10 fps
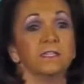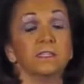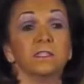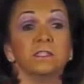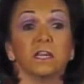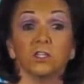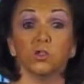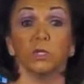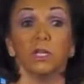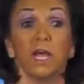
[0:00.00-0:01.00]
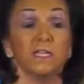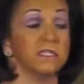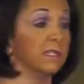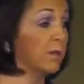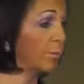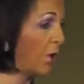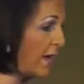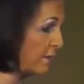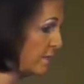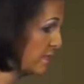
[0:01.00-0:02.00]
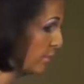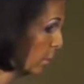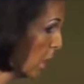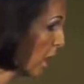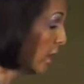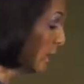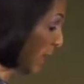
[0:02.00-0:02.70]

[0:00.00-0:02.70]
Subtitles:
is industrializing the practice of law,